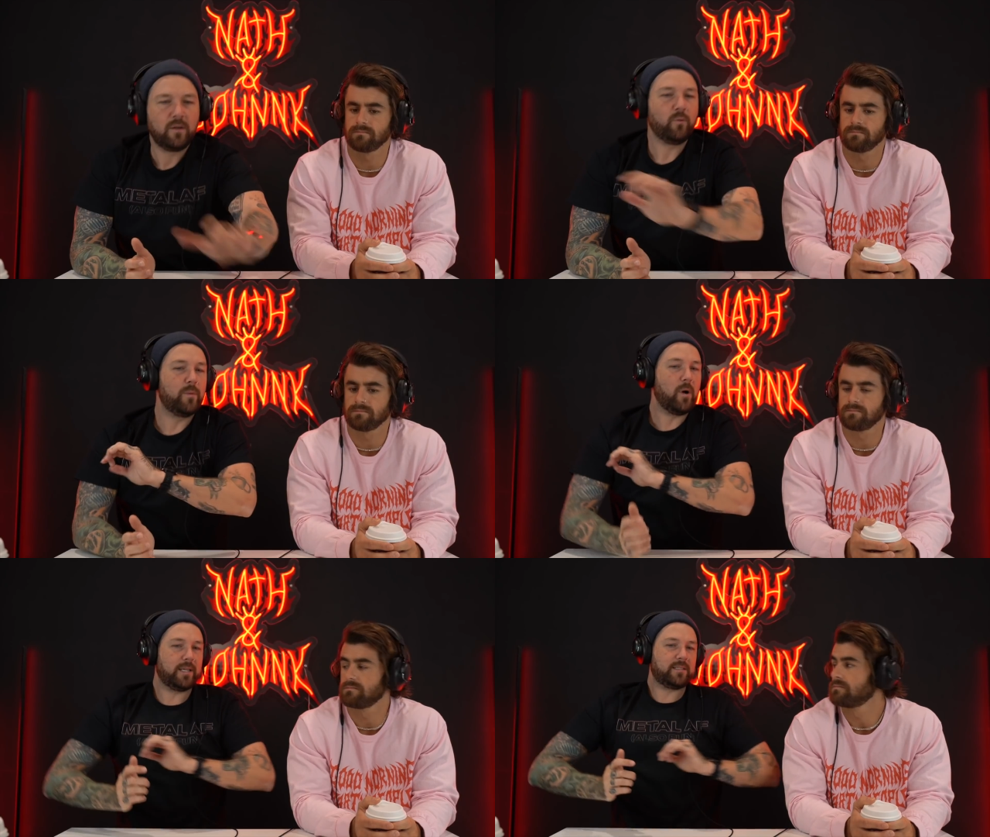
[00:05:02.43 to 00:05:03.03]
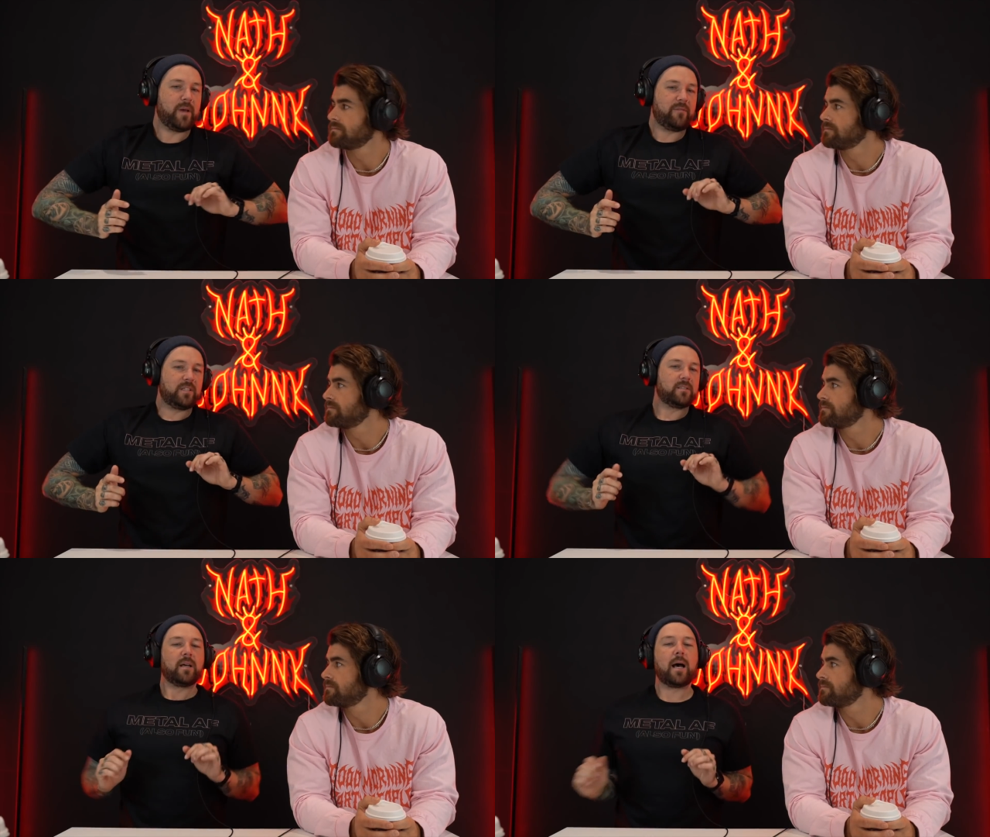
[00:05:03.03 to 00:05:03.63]
Speaker 1: We might get some heavies.
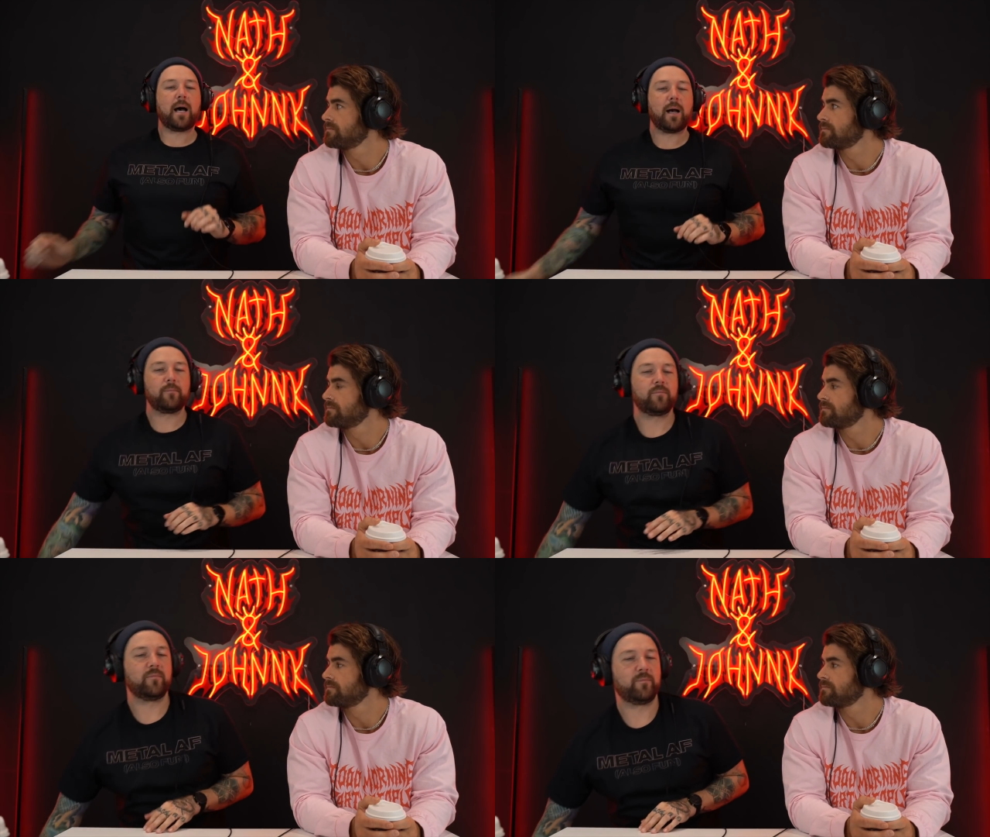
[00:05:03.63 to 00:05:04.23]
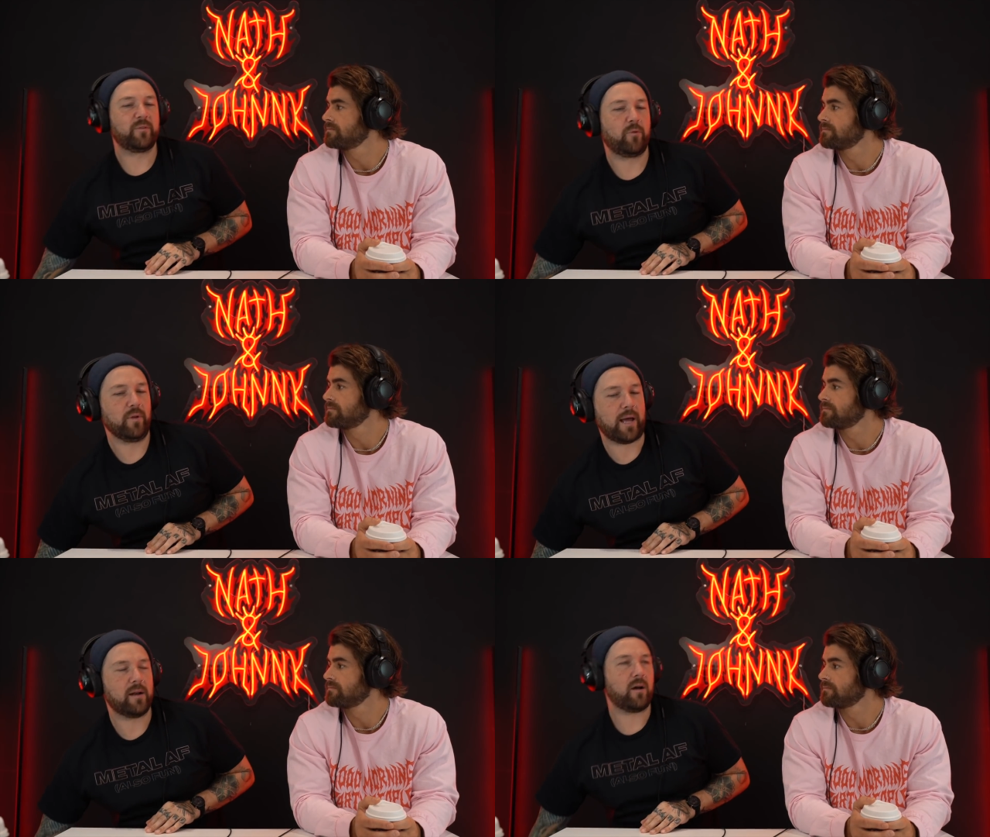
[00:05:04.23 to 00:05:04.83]
Um, before
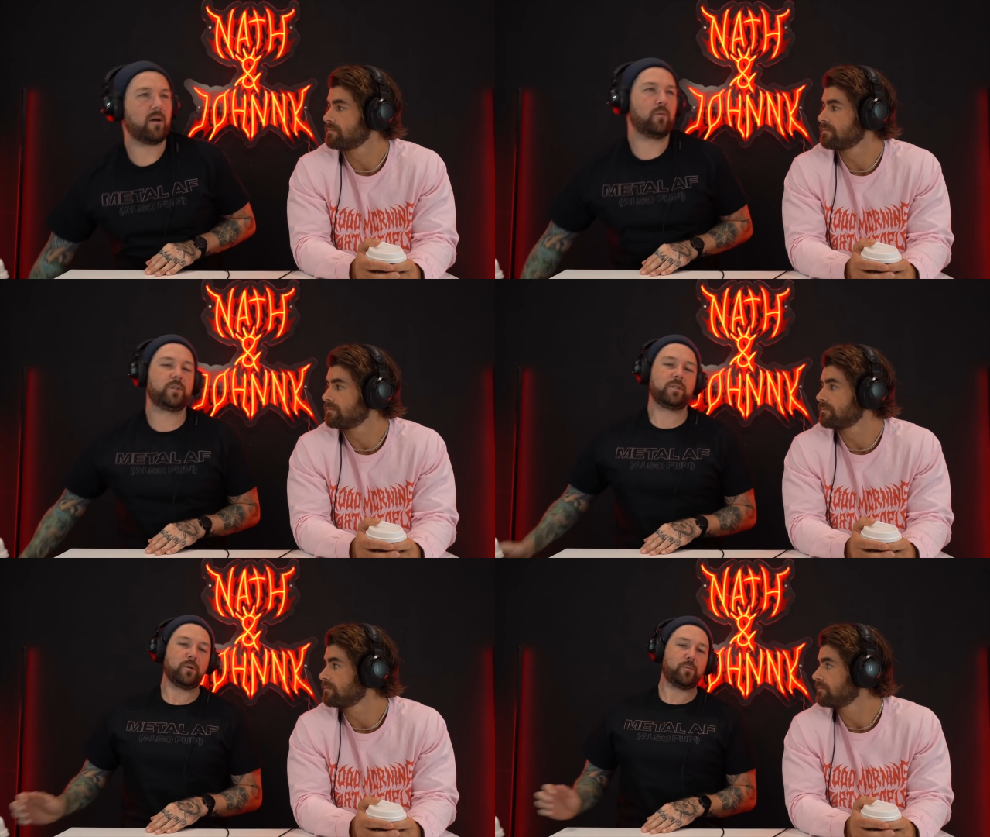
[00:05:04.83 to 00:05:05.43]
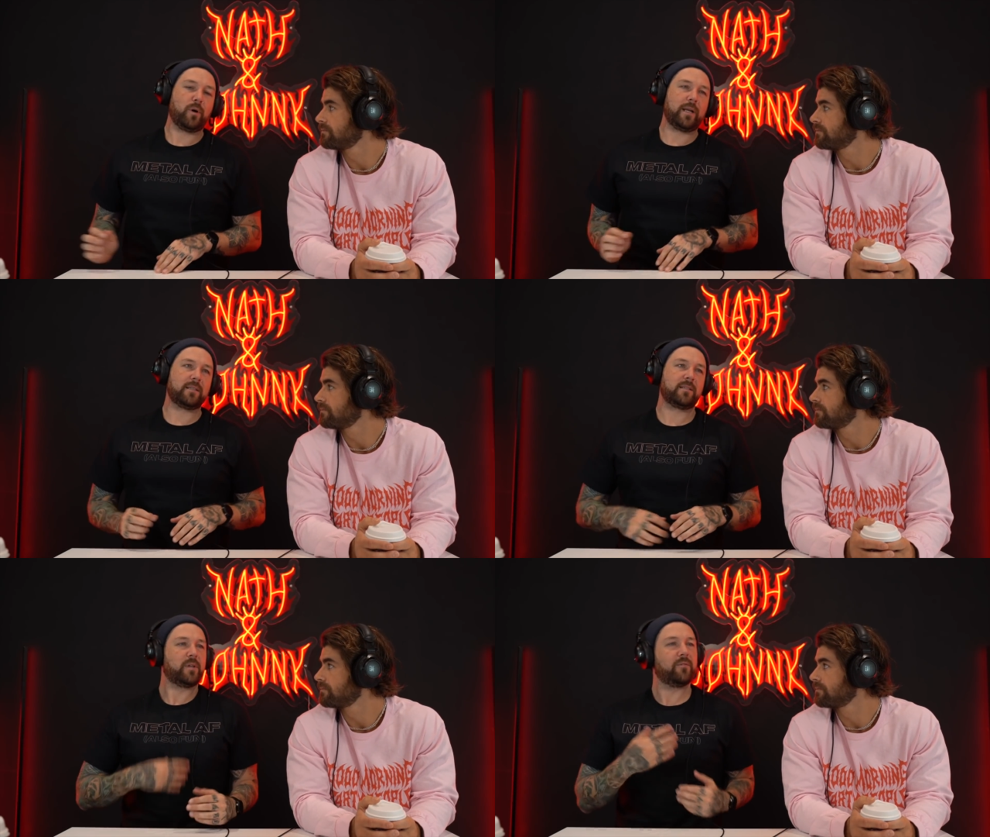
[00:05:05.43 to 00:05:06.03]
that, I just want to point out
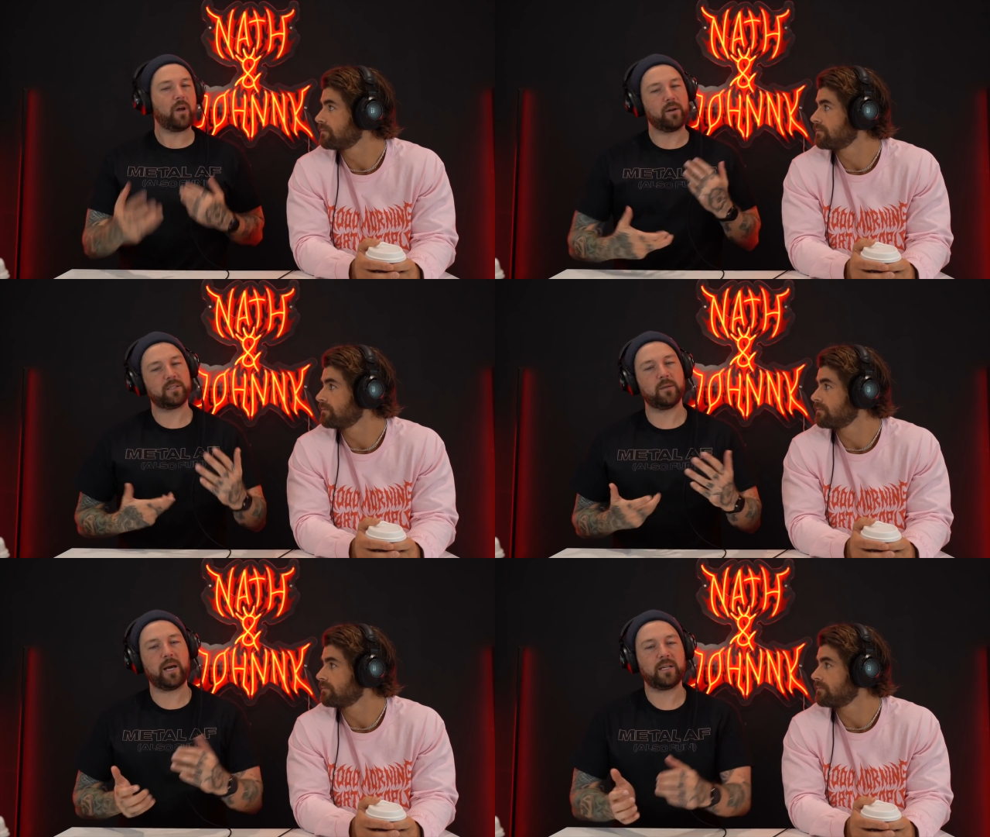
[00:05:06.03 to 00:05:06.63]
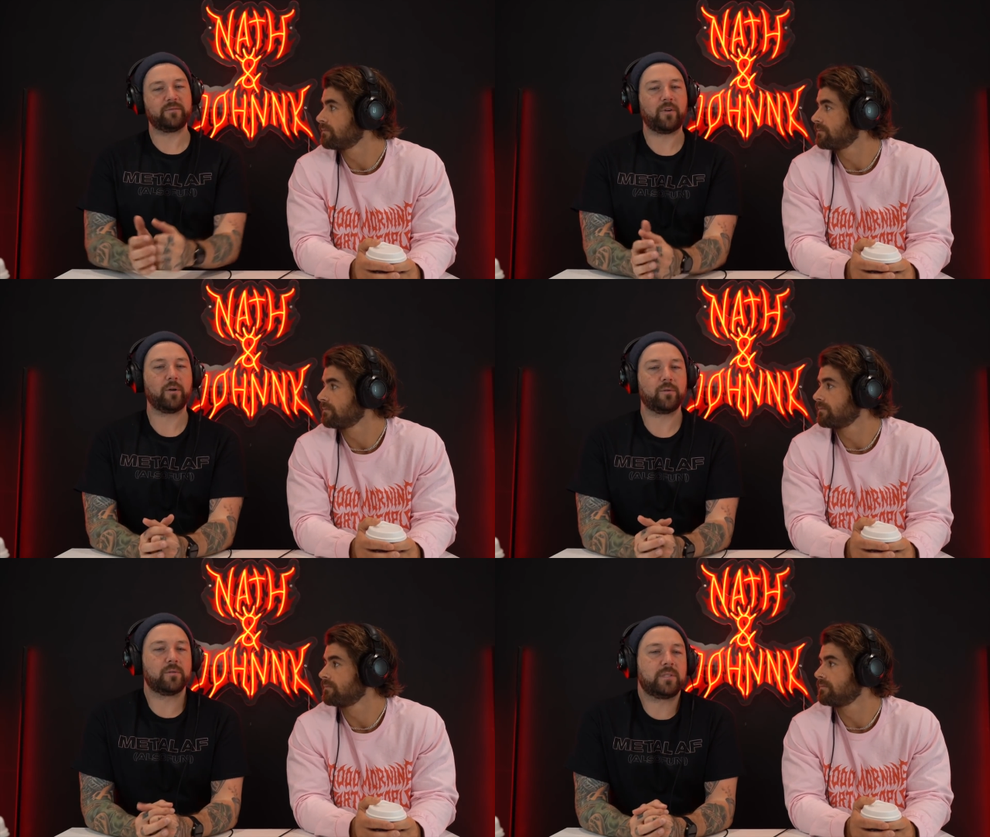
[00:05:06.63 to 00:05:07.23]
something I've noticed about his
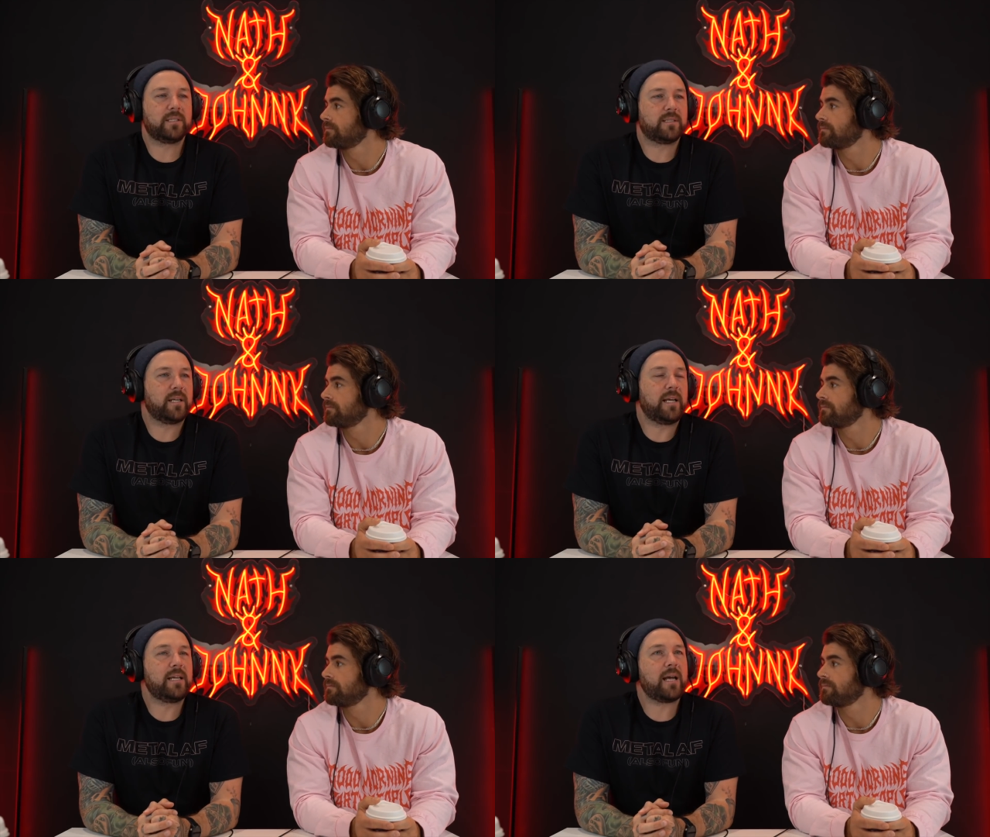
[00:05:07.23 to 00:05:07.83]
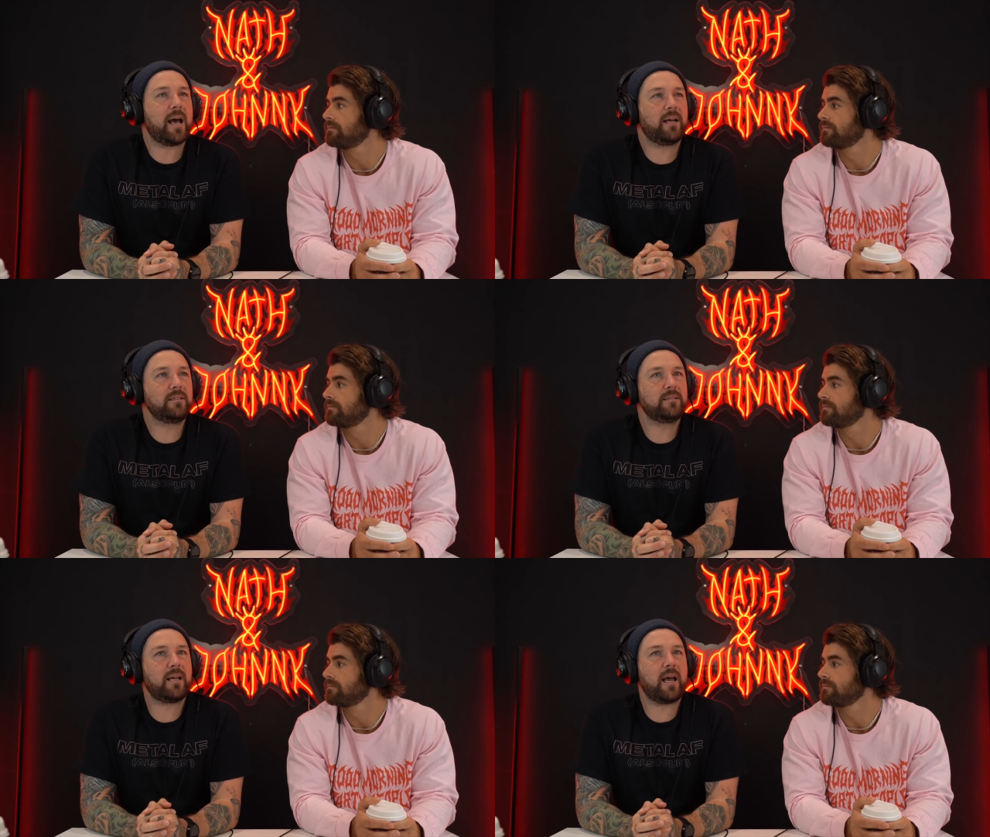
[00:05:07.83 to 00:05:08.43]
vocals is that he
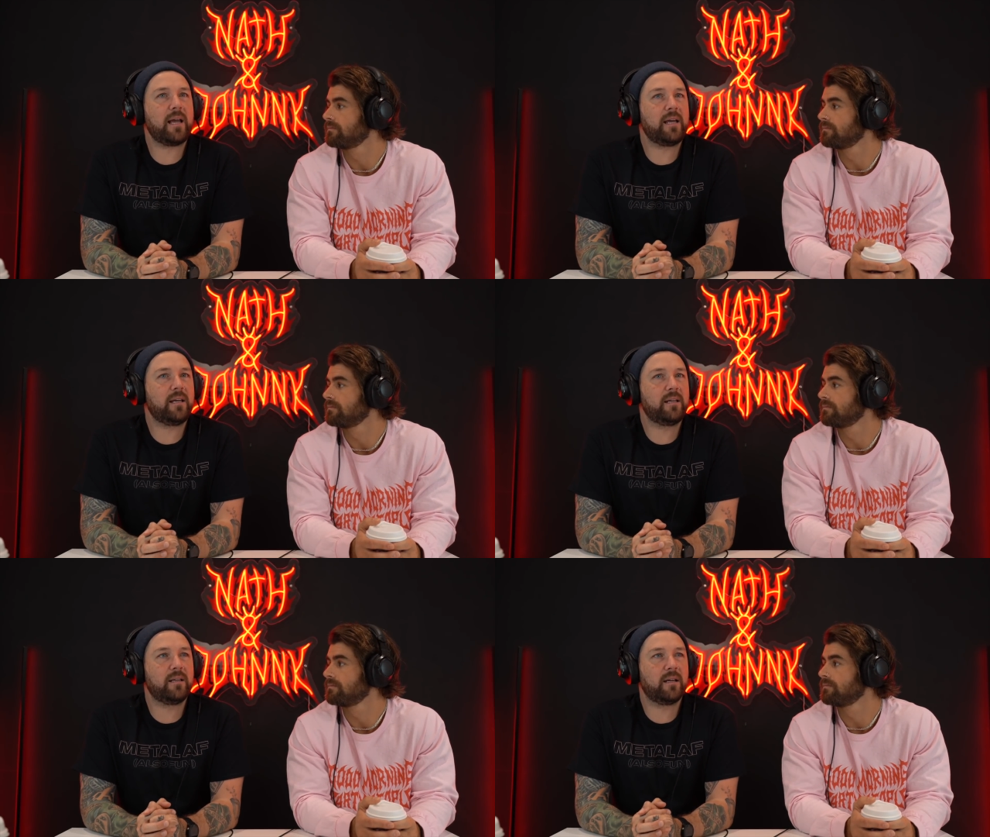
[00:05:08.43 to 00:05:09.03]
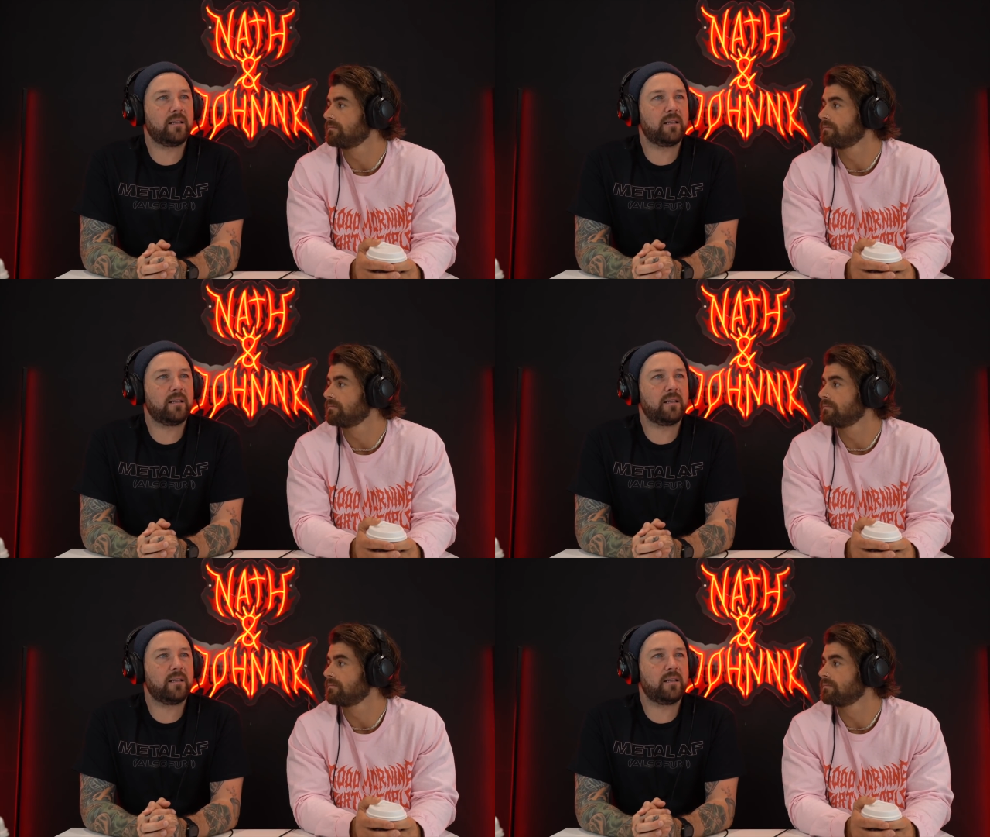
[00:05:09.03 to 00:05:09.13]
has a